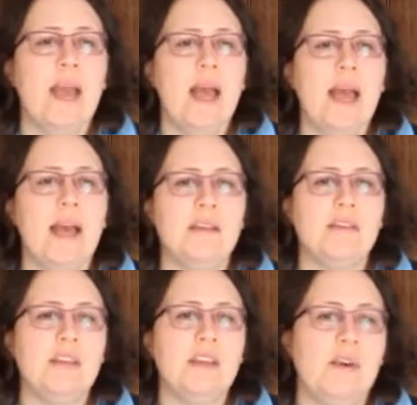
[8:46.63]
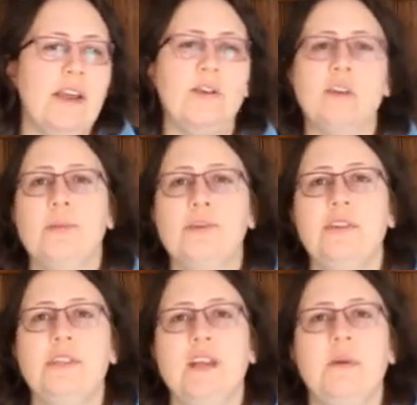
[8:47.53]
and if I got the
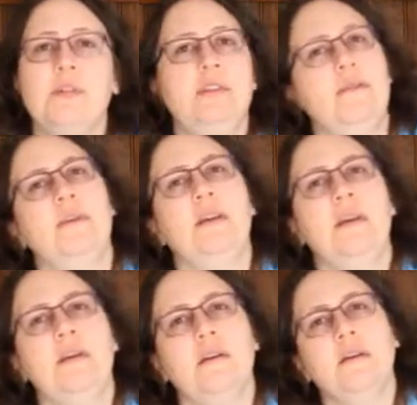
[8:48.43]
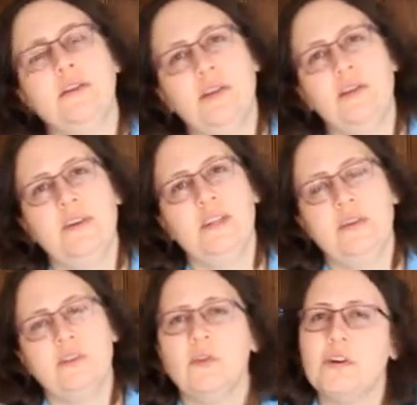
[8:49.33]
opportunity I would definitely continue reading
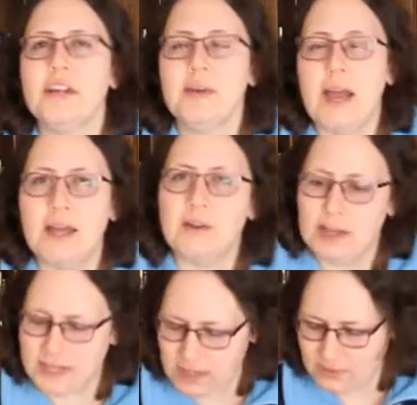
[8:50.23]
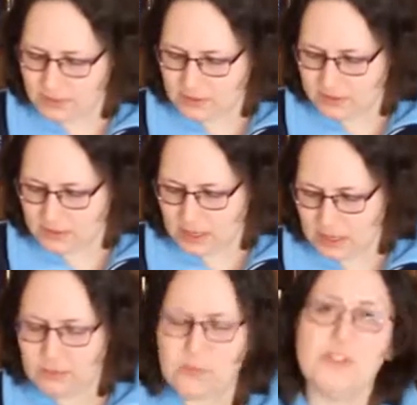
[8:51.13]
this story, and I gave it
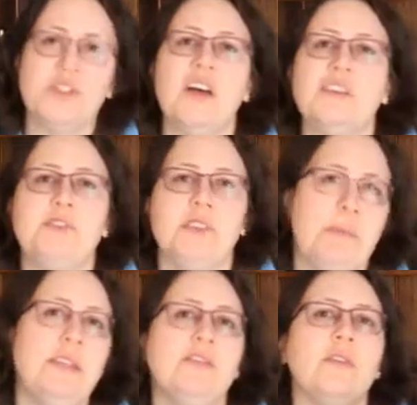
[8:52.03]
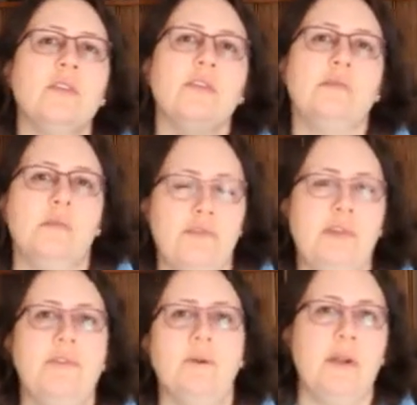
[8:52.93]
4 stars just based on the
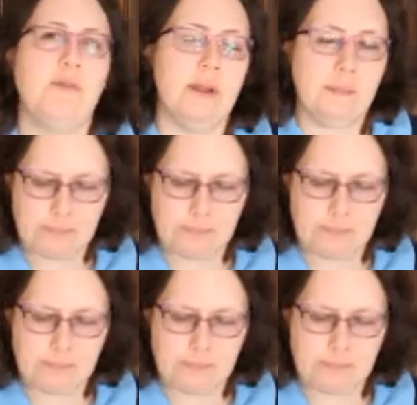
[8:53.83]
preview I'd read.